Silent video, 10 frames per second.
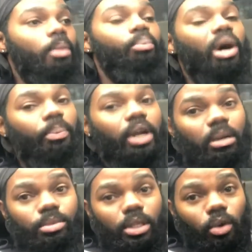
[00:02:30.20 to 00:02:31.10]
Pump it
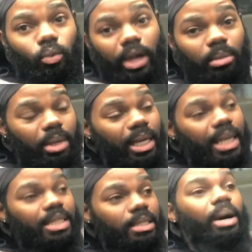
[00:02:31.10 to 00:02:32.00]
up to the
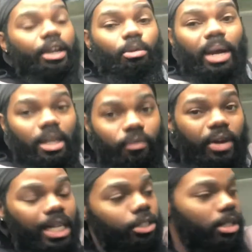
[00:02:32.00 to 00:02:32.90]
recommendation by your
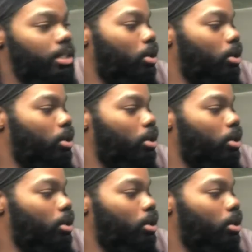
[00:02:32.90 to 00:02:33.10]
manufacturer. Is